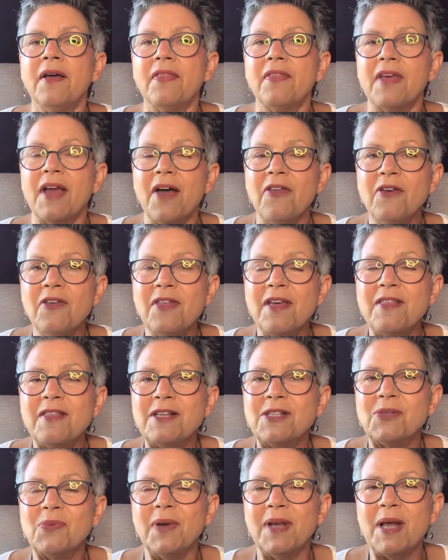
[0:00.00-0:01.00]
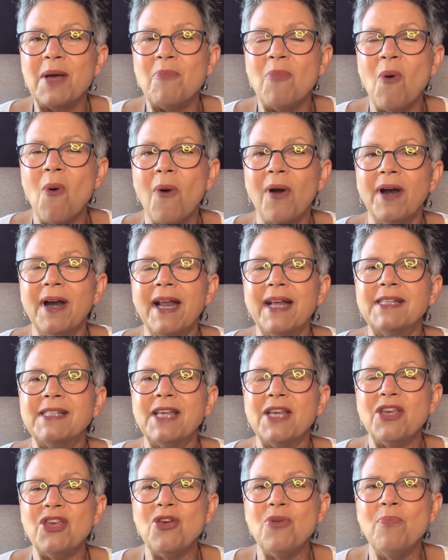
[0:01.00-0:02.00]
The other thing that's really important is
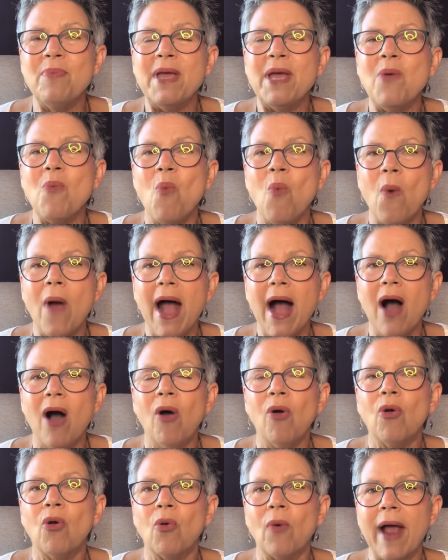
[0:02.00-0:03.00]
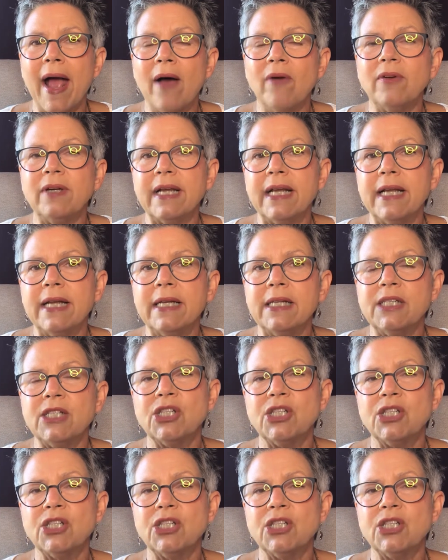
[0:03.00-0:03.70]
that you be well grounded.